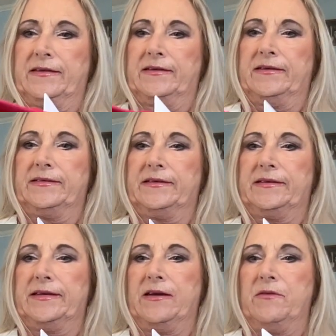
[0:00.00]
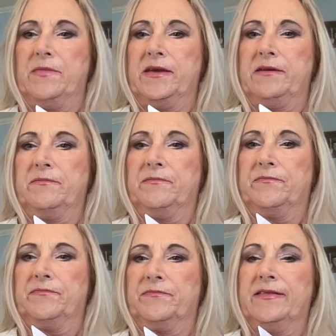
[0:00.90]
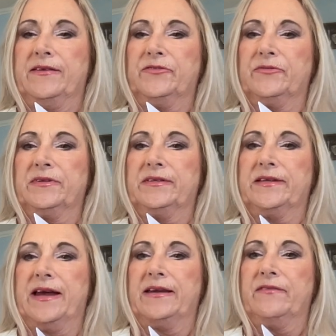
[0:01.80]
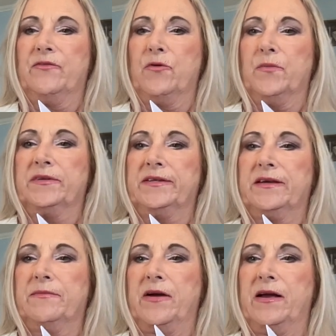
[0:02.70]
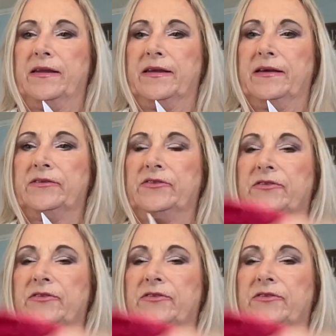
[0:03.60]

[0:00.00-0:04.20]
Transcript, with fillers: Does it tell me? This one's 94% polyester